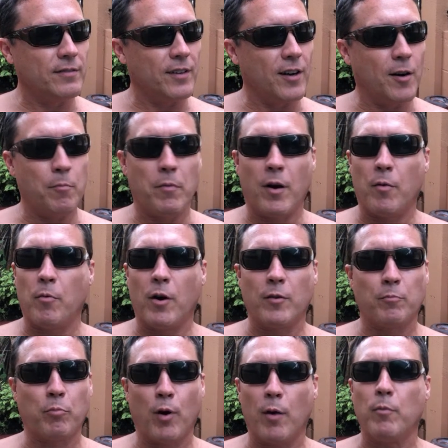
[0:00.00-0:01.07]
I'll
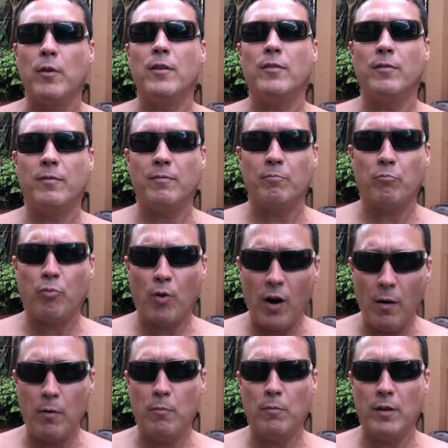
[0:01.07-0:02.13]

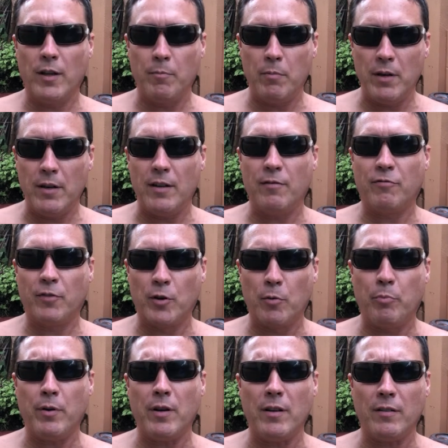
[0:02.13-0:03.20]
probably be in the
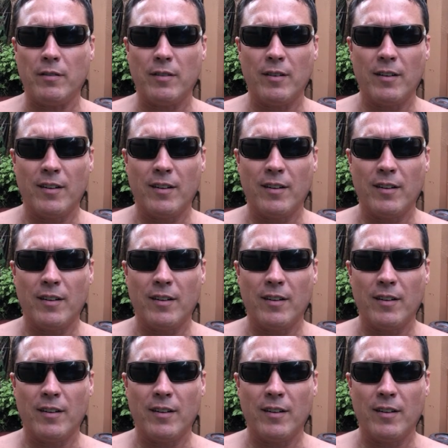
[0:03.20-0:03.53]
Philippines.